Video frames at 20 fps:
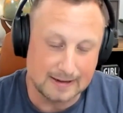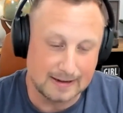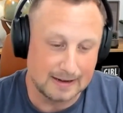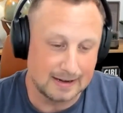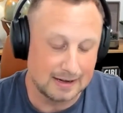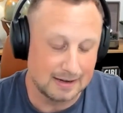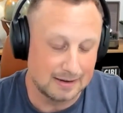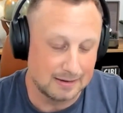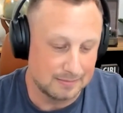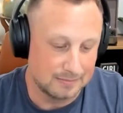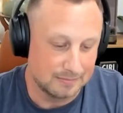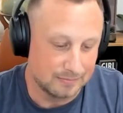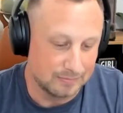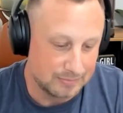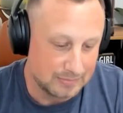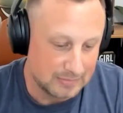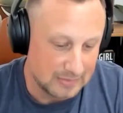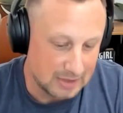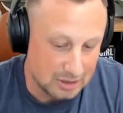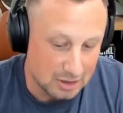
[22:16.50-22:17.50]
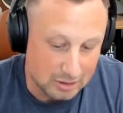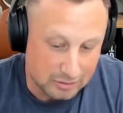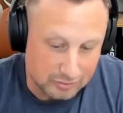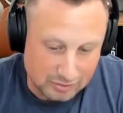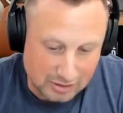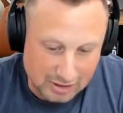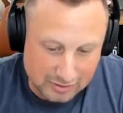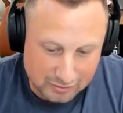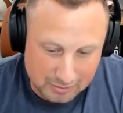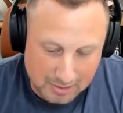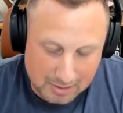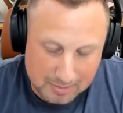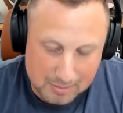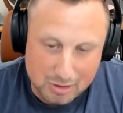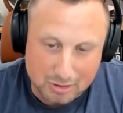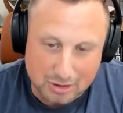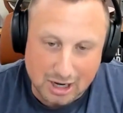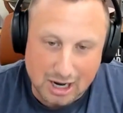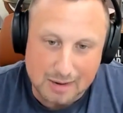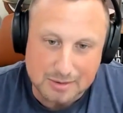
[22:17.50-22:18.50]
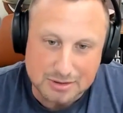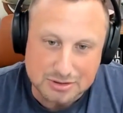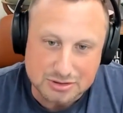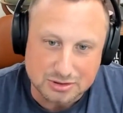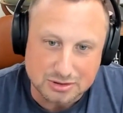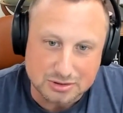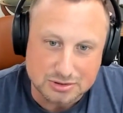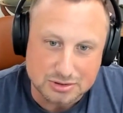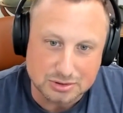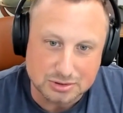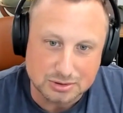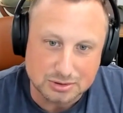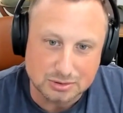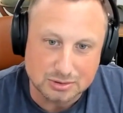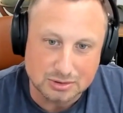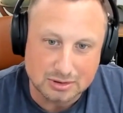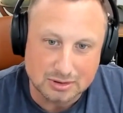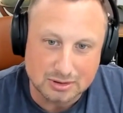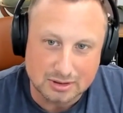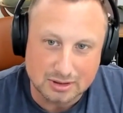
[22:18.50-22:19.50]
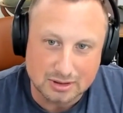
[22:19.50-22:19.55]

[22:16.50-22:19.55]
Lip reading: Young Forever by Mark Hyman's good too.